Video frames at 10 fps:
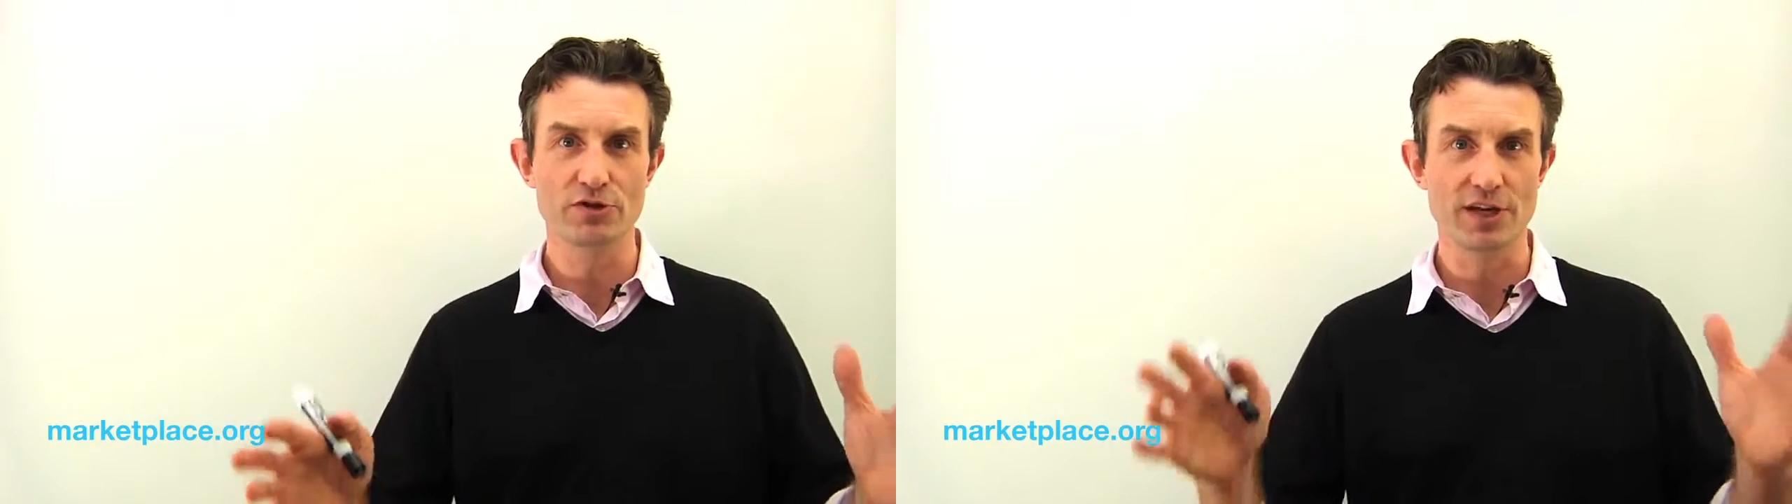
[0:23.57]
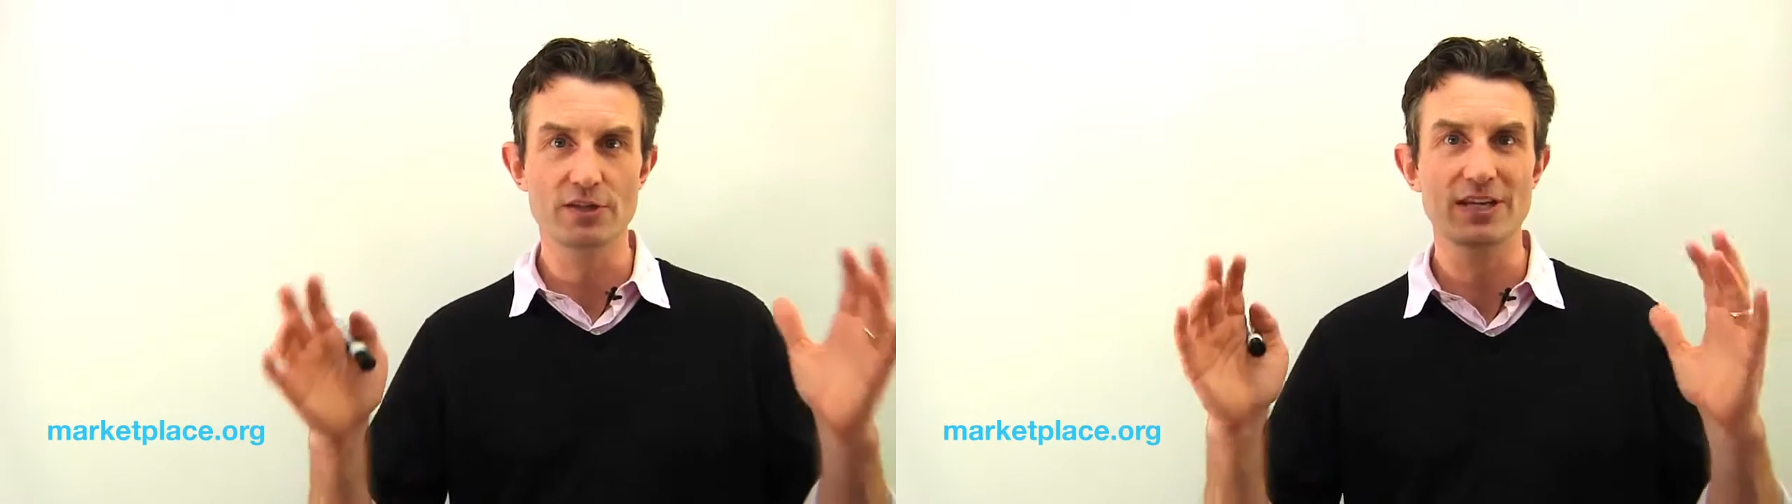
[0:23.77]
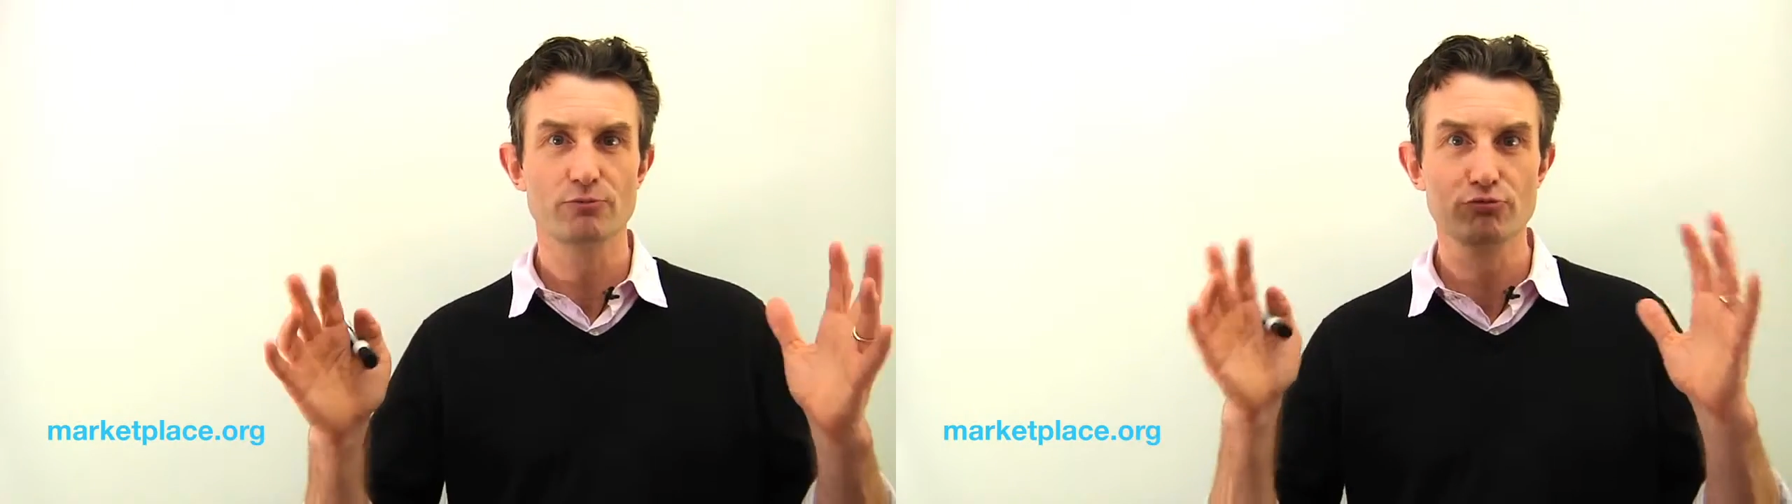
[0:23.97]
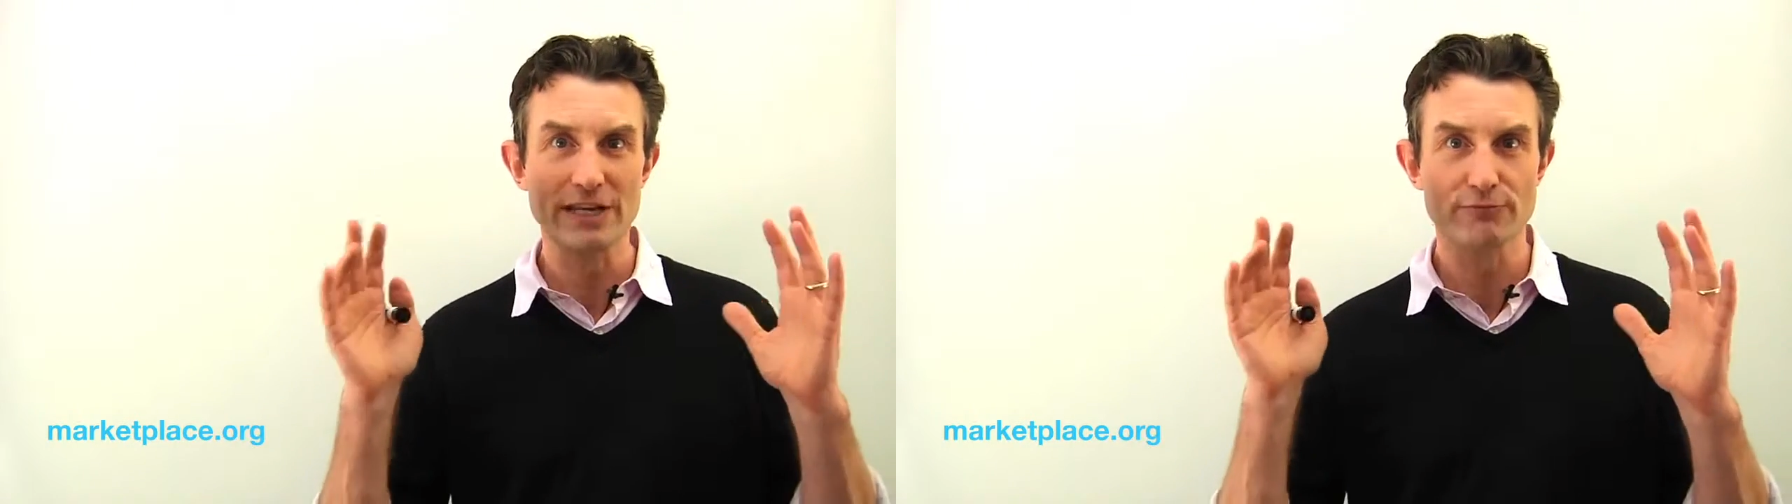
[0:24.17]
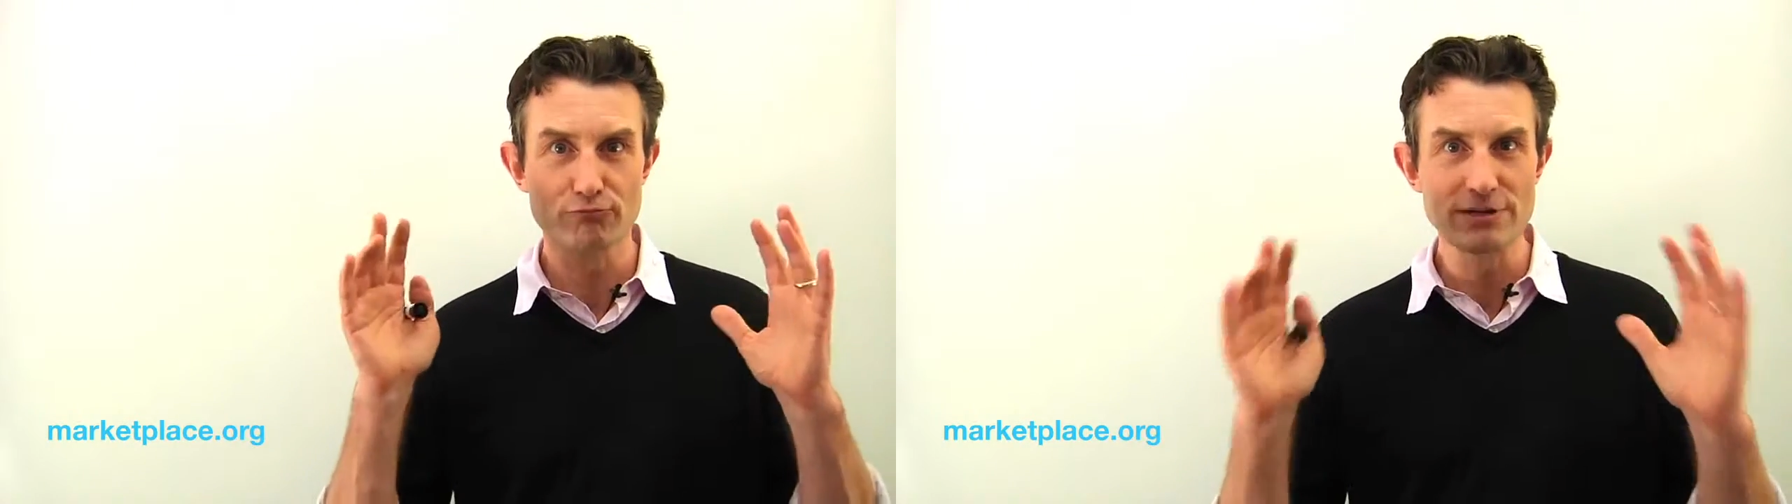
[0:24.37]

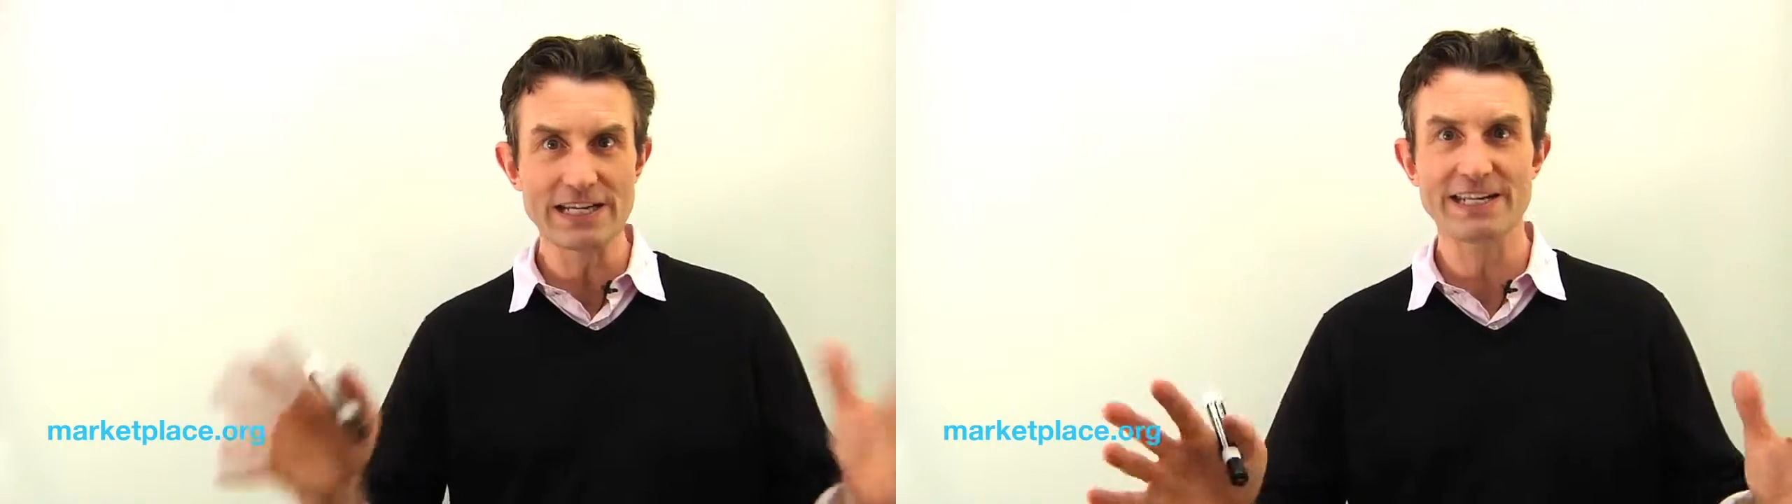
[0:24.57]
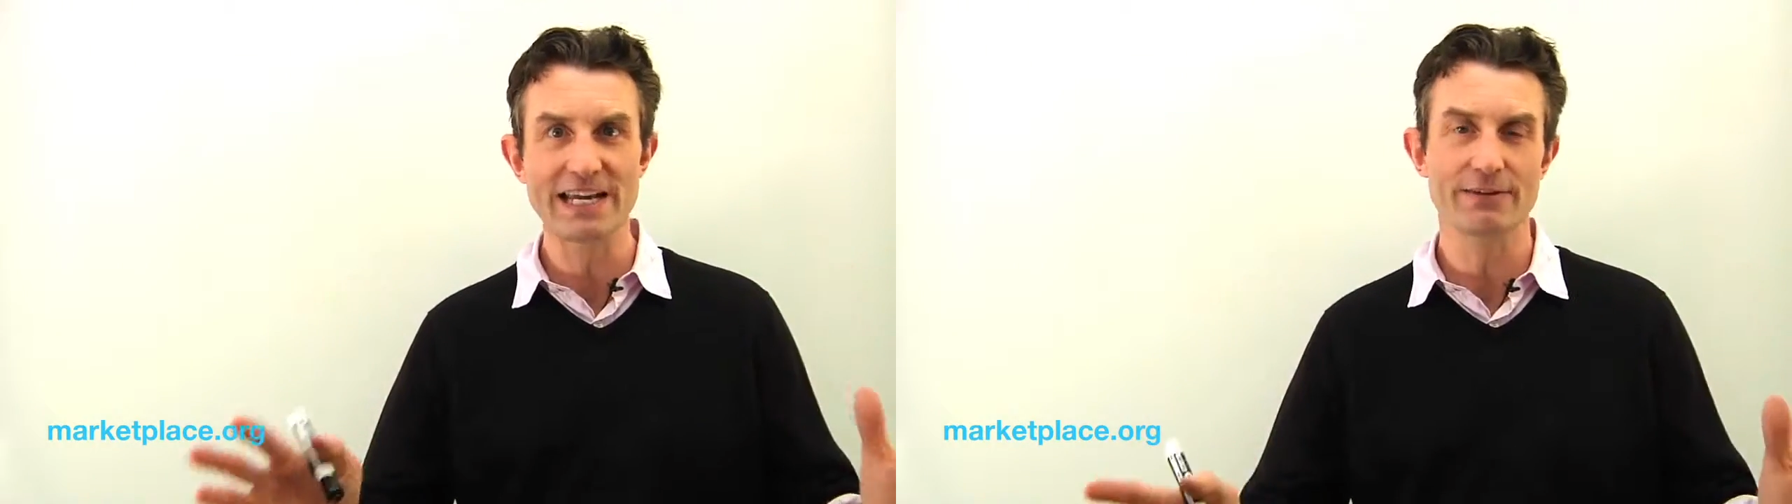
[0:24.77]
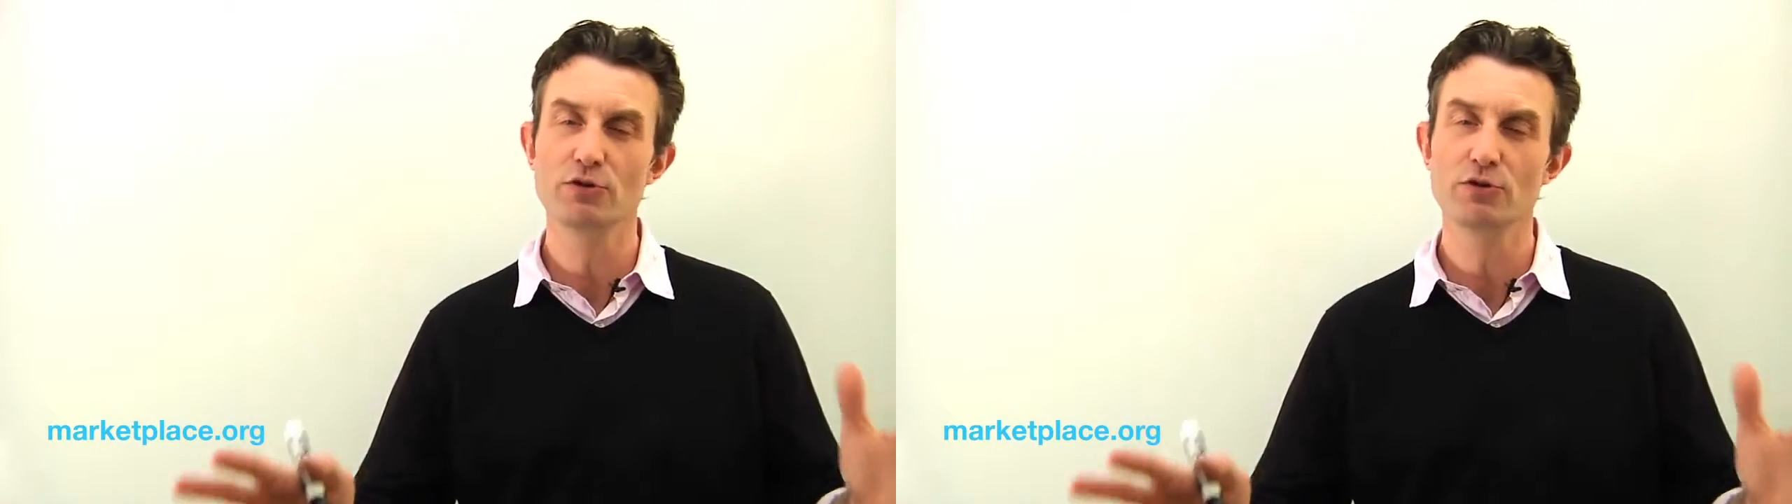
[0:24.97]
it's really negative,